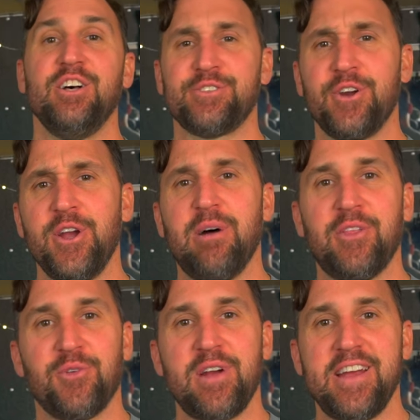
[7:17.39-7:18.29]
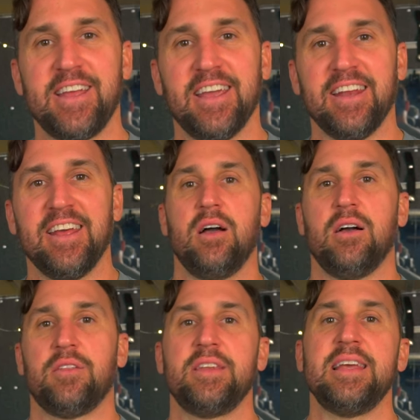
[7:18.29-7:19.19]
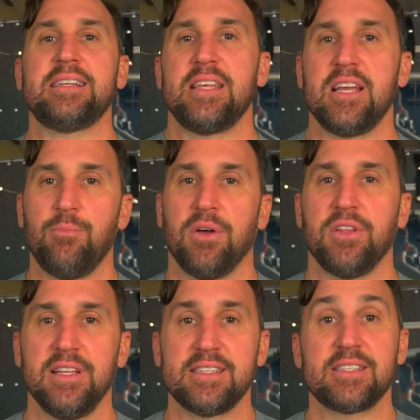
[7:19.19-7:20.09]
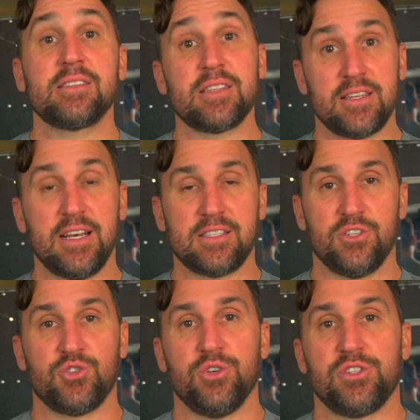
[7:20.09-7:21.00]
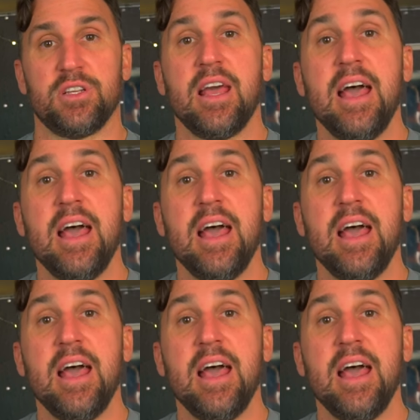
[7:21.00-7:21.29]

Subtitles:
Sorry about the rain again. The next thing up on the list is the dust intrusion.